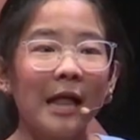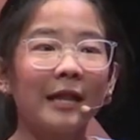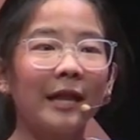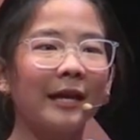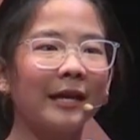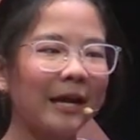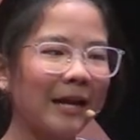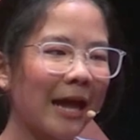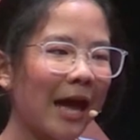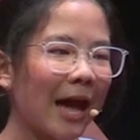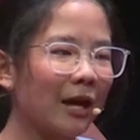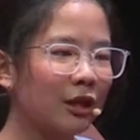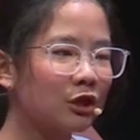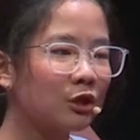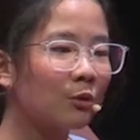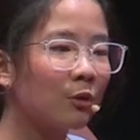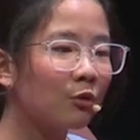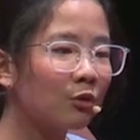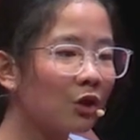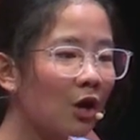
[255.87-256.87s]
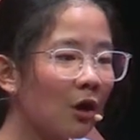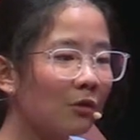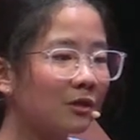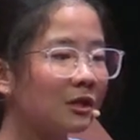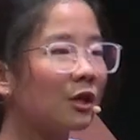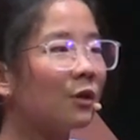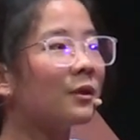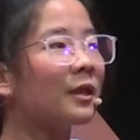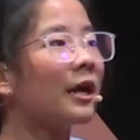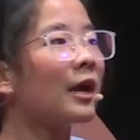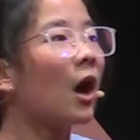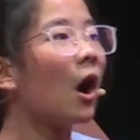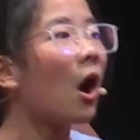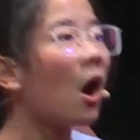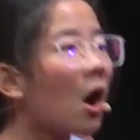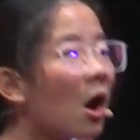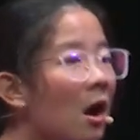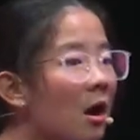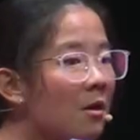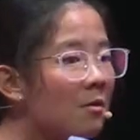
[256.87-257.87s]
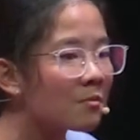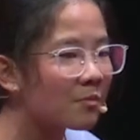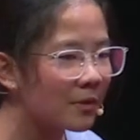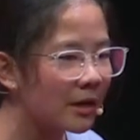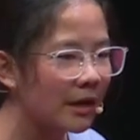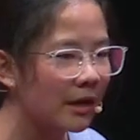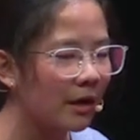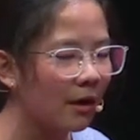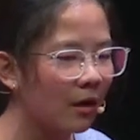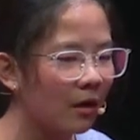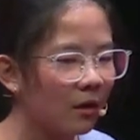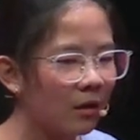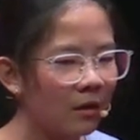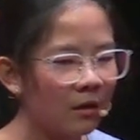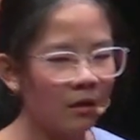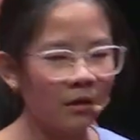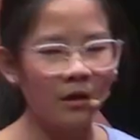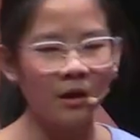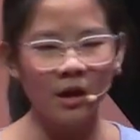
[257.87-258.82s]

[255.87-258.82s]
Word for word: like an actual ghost, so they are real.